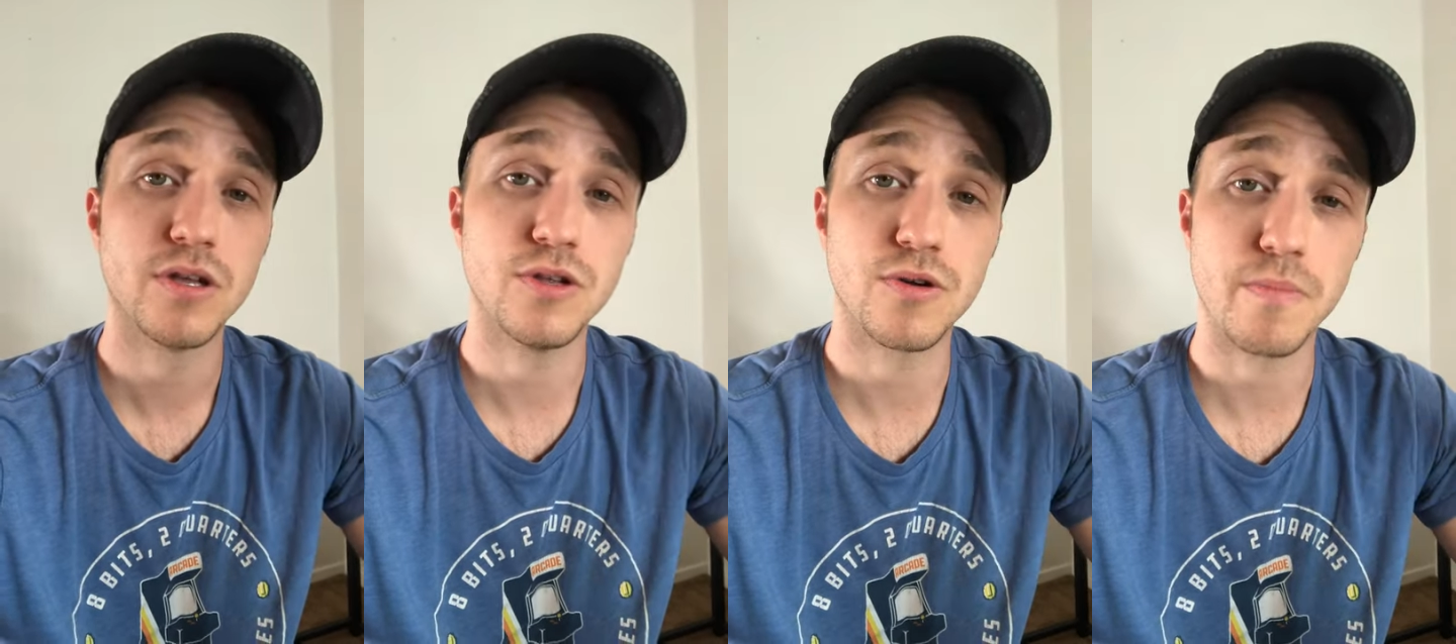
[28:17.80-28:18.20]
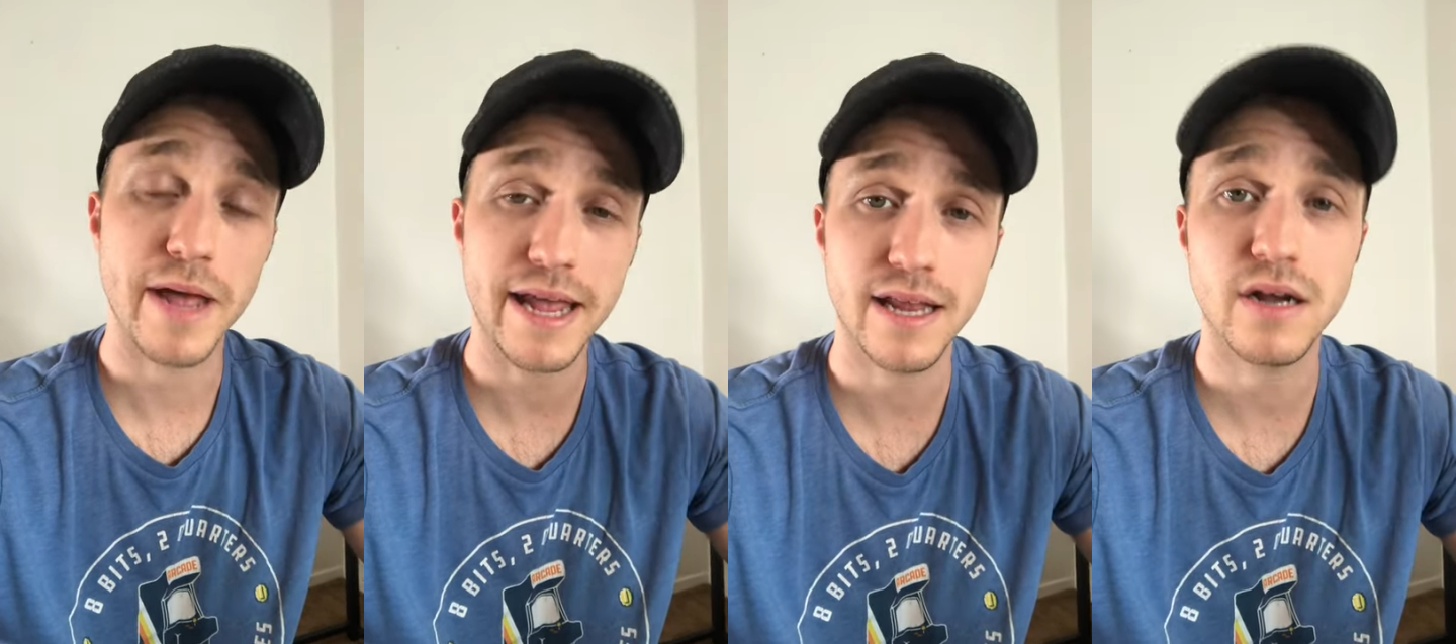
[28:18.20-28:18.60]
You're
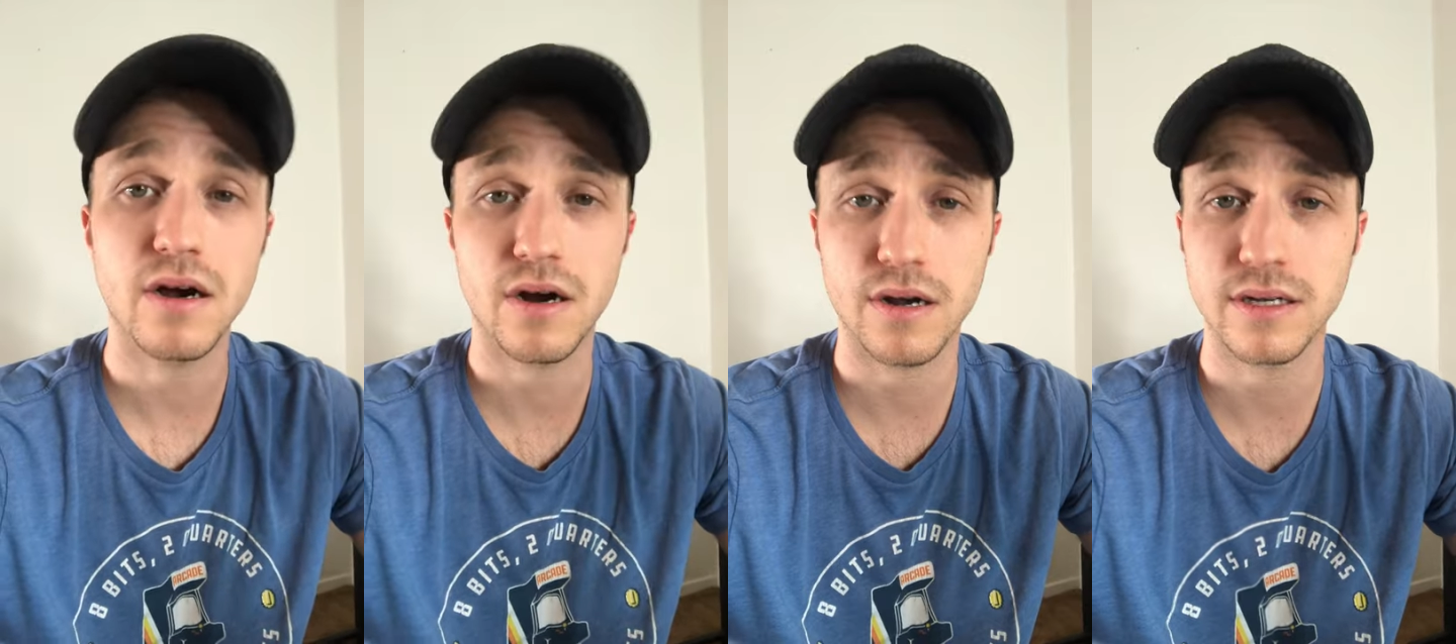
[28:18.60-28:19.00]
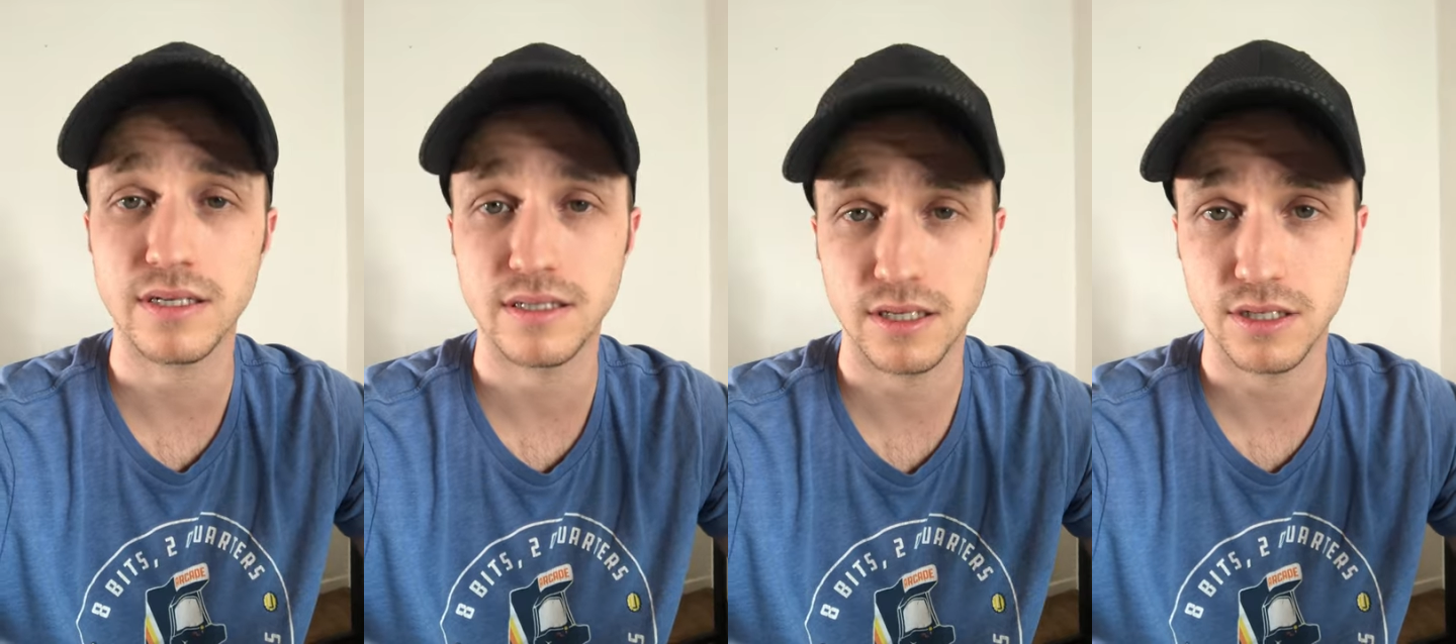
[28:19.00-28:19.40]
making a heart
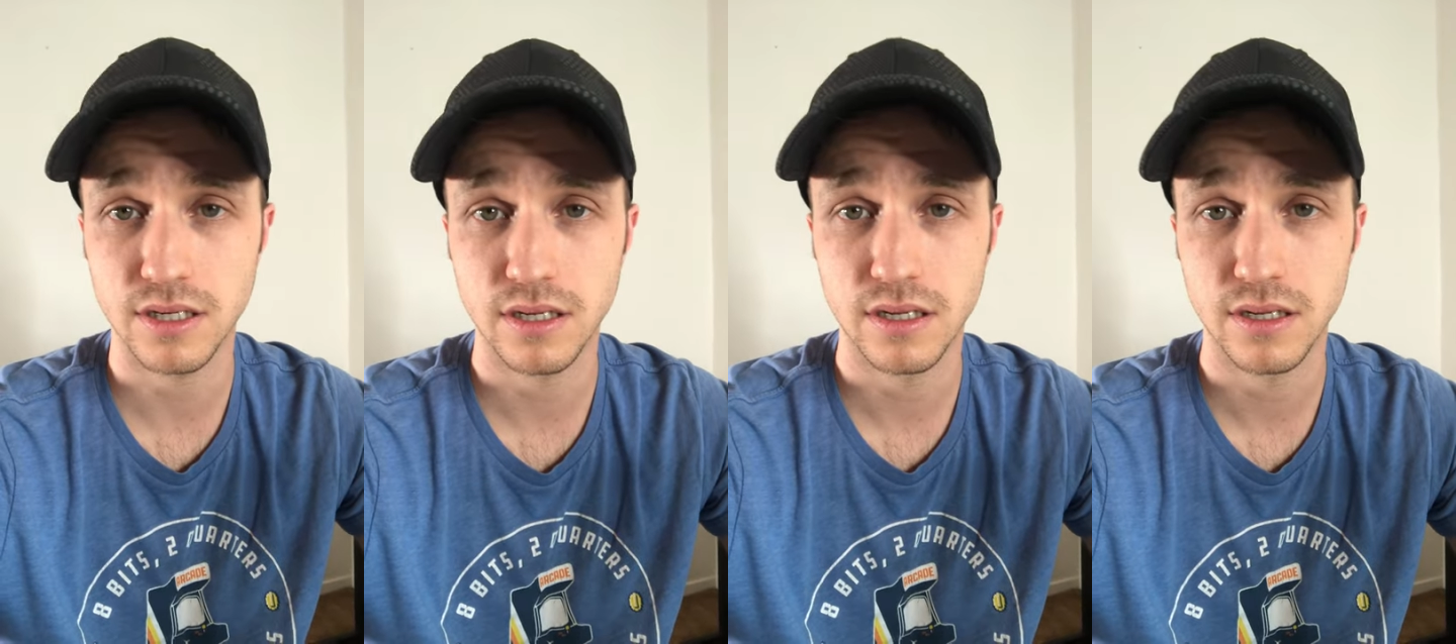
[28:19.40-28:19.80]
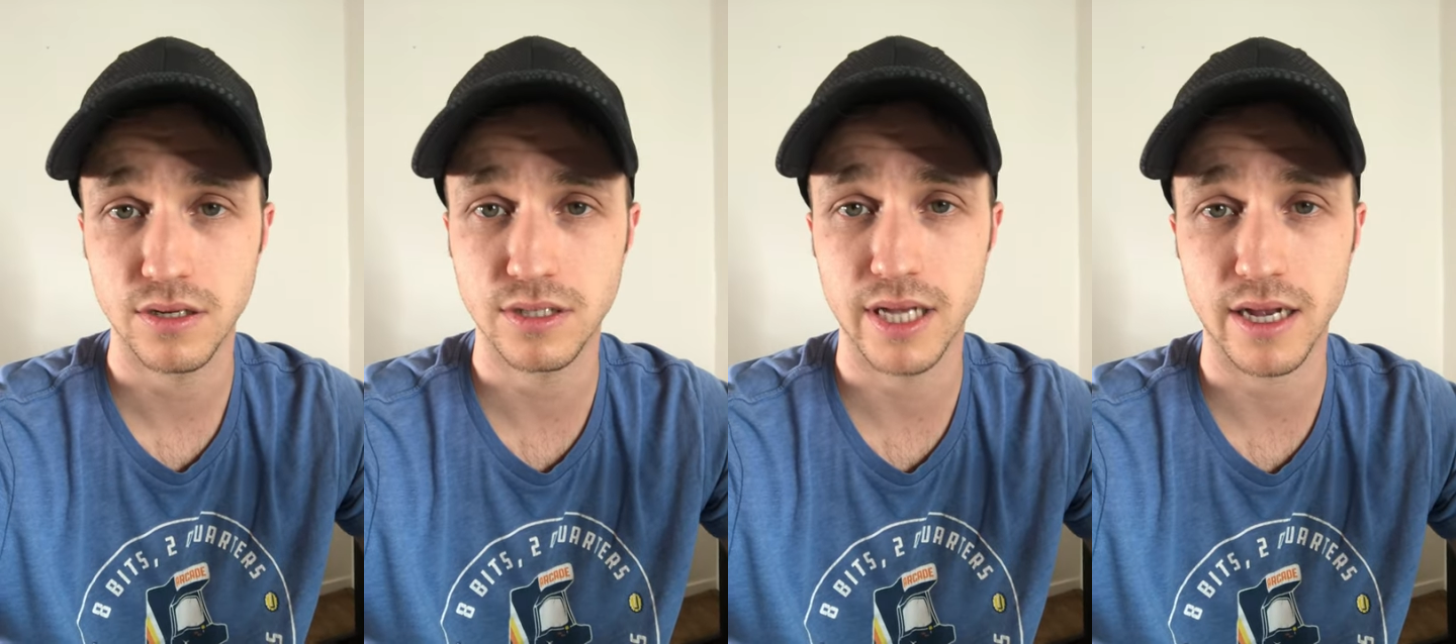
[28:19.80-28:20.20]
decision.
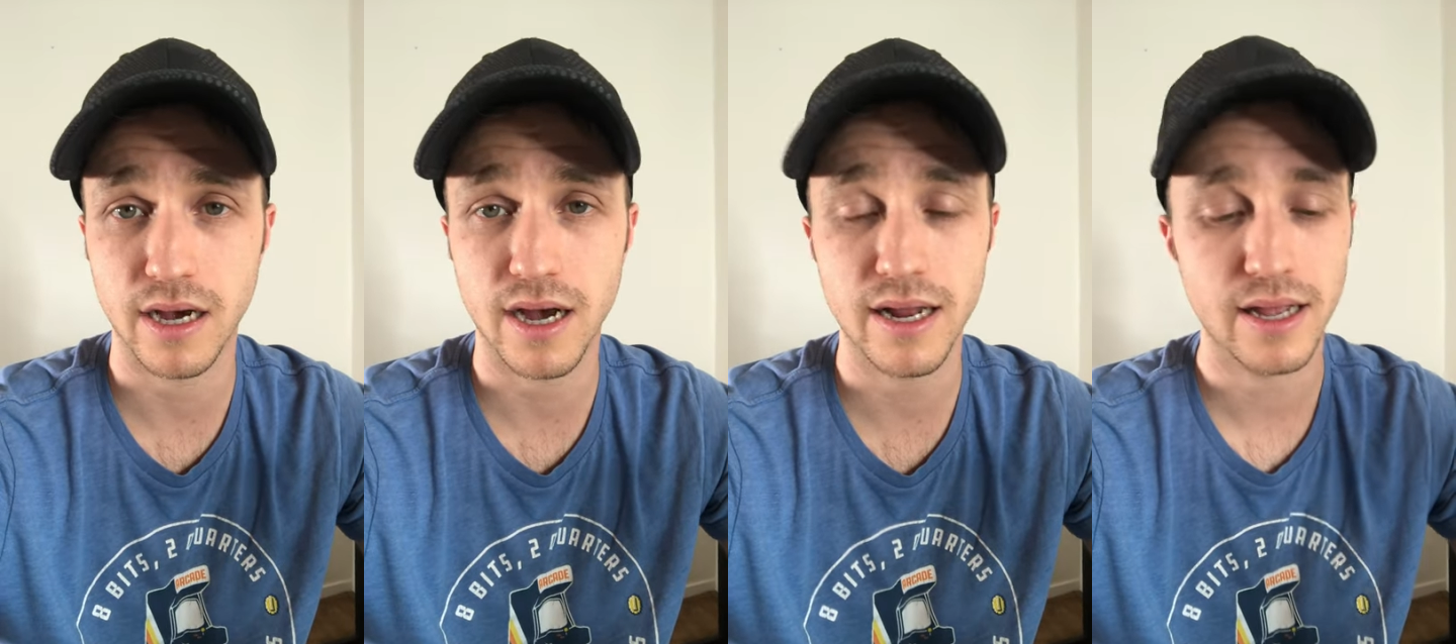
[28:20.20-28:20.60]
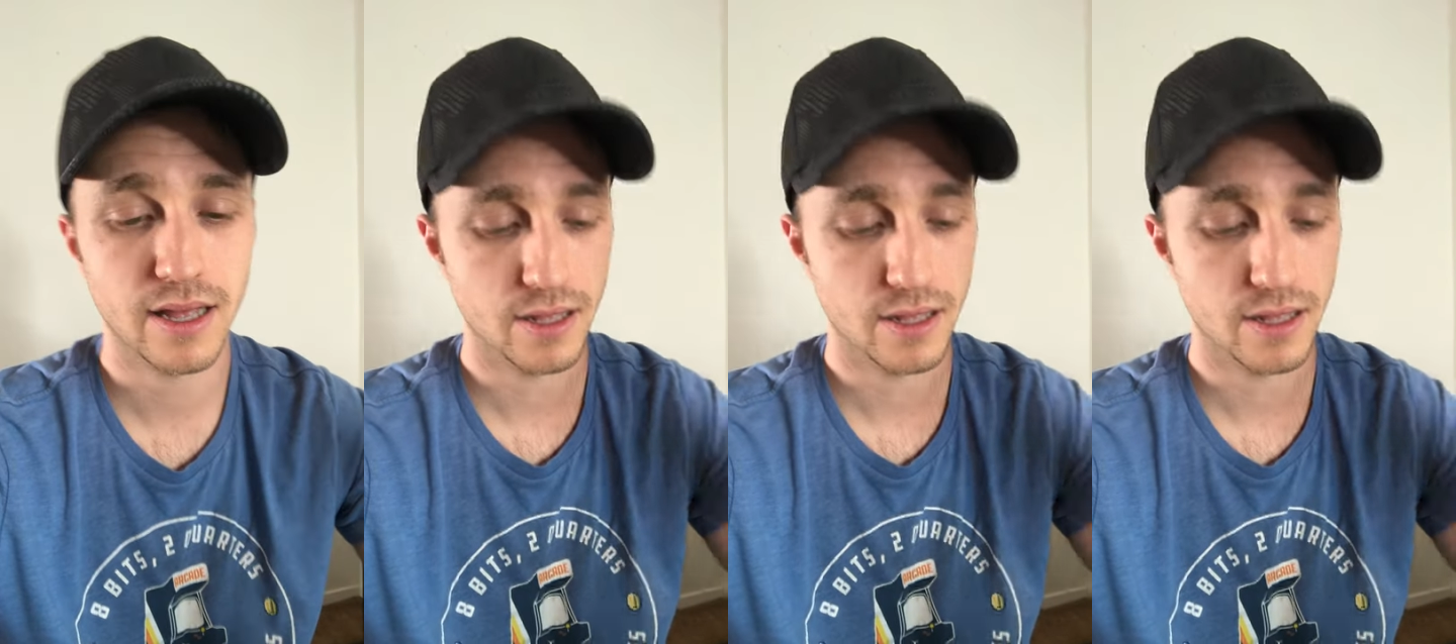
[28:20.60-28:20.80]
You're saying, God,